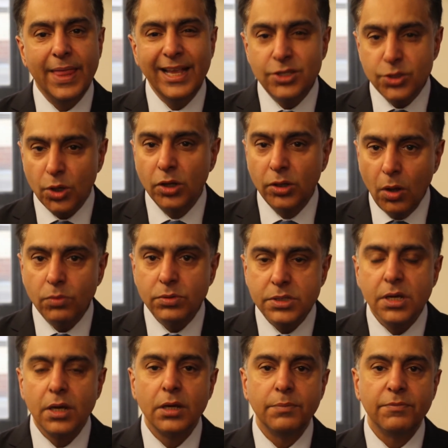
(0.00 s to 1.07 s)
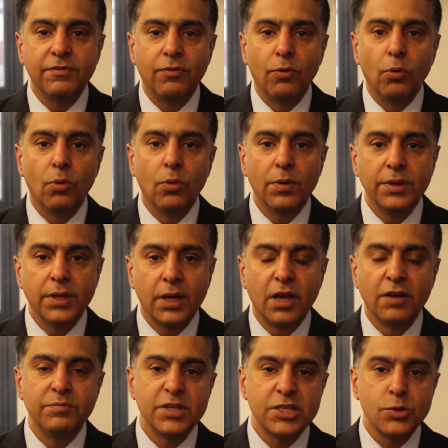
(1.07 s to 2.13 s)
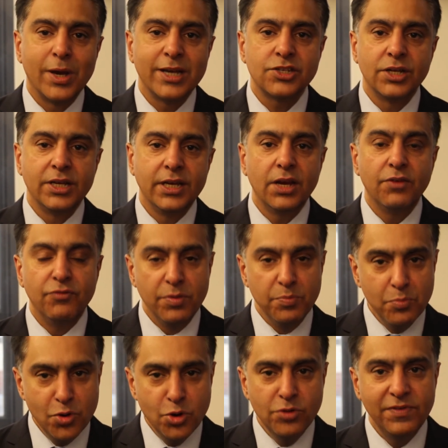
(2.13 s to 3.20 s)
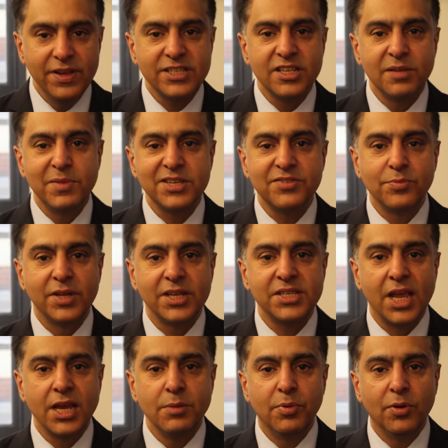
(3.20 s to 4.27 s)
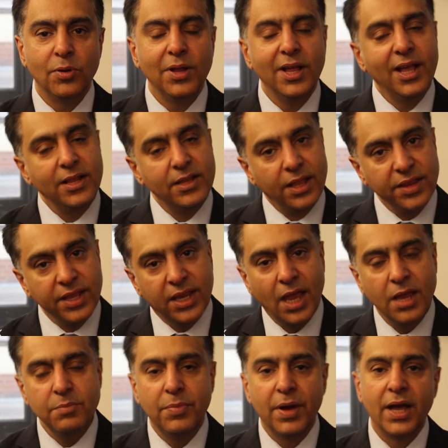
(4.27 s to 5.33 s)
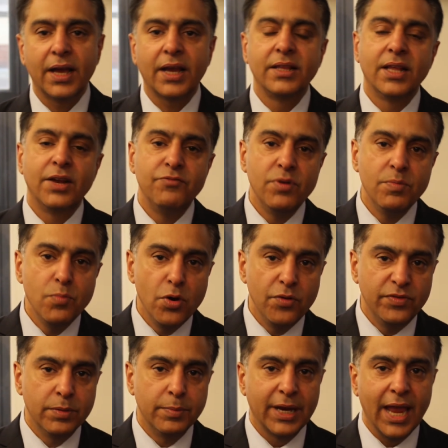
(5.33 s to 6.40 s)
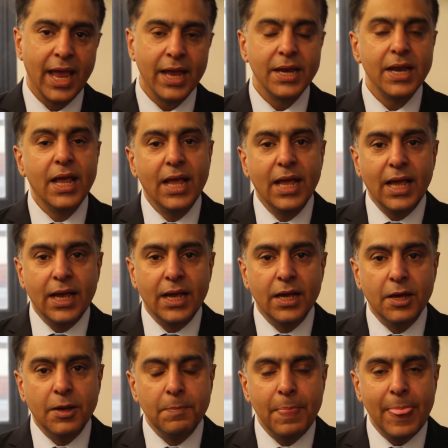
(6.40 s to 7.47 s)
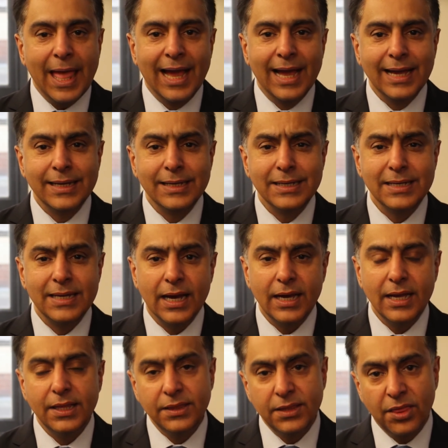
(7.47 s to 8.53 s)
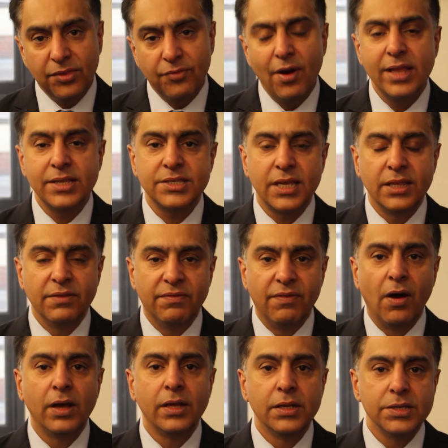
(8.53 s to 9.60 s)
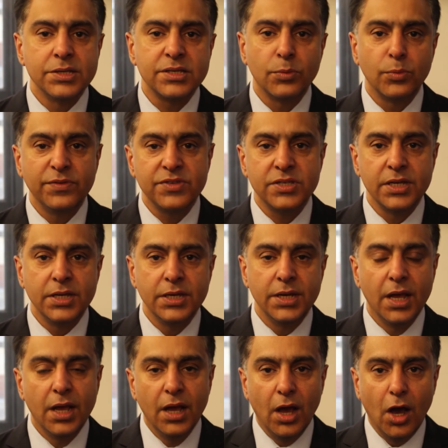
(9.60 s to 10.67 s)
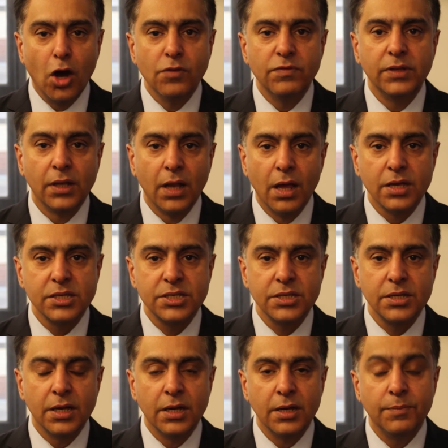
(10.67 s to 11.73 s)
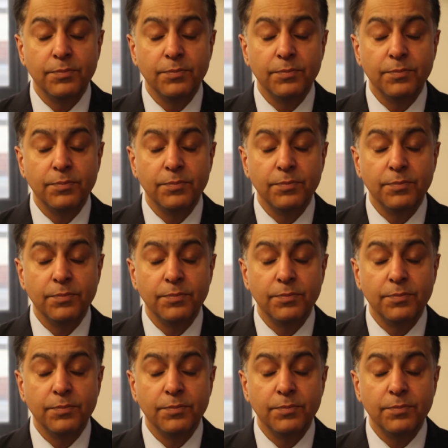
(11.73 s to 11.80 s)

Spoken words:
It took a long time for the government to actually remove Islamists from the table, then they came back and then removed them again. And the threats and the violence that we've seen over the last